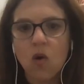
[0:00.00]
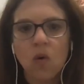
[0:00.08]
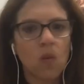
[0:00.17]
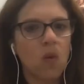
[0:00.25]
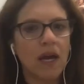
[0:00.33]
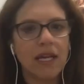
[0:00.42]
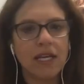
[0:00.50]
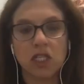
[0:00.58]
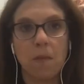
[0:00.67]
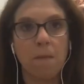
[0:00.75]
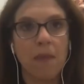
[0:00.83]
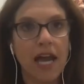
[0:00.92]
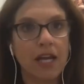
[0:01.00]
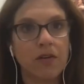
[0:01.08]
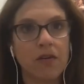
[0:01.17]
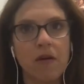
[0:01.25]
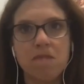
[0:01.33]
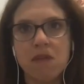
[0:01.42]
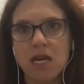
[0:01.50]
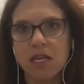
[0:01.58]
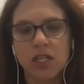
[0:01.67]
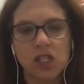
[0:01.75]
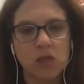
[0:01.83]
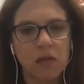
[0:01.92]
What is
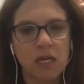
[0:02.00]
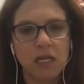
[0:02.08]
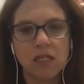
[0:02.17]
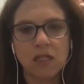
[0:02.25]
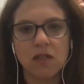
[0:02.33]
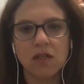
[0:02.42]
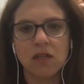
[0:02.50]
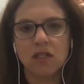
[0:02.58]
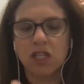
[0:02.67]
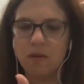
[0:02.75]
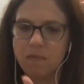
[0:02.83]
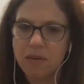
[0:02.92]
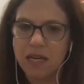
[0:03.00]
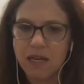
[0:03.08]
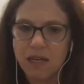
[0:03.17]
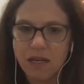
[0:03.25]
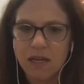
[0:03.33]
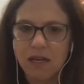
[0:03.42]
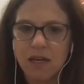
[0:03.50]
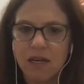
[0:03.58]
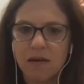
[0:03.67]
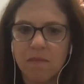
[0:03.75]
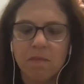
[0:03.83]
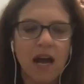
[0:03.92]
micromanagement to me
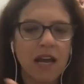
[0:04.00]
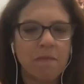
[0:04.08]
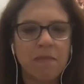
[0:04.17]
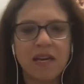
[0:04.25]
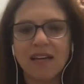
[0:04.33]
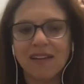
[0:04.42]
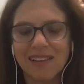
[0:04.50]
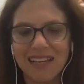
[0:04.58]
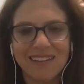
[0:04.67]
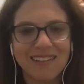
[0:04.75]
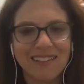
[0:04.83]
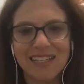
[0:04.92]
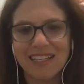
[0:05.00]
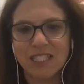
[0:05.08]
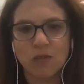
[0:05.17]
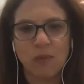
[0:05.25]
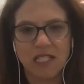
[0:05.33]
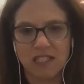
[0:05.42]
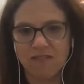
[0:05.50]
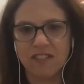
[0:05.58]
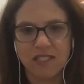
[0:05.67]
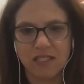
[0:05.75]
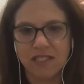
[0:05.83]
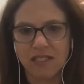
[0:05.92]
might be clarity and
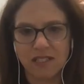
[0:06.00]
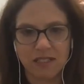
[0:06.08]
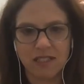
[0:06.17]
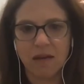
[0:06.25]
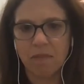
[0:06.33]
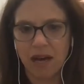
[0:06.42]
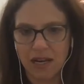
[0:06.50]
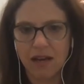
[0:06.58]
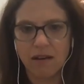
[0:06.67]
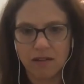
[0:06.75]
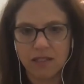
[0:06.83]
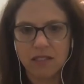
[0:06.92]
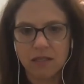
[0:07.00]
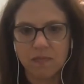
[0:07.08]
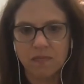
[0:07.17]
specificity to somebody else.